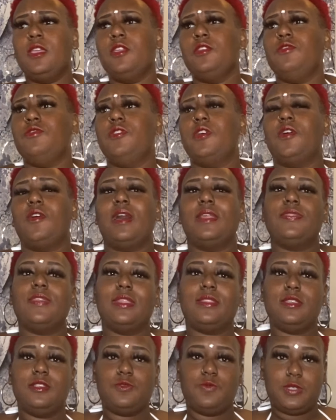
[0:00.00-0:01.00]
You know, I
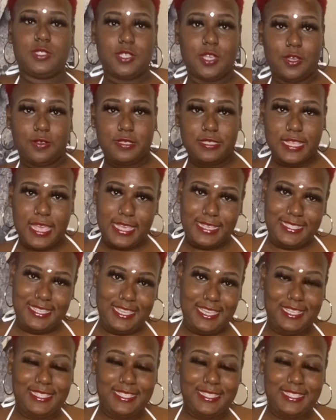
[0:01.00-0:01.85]
thought this was so sexy.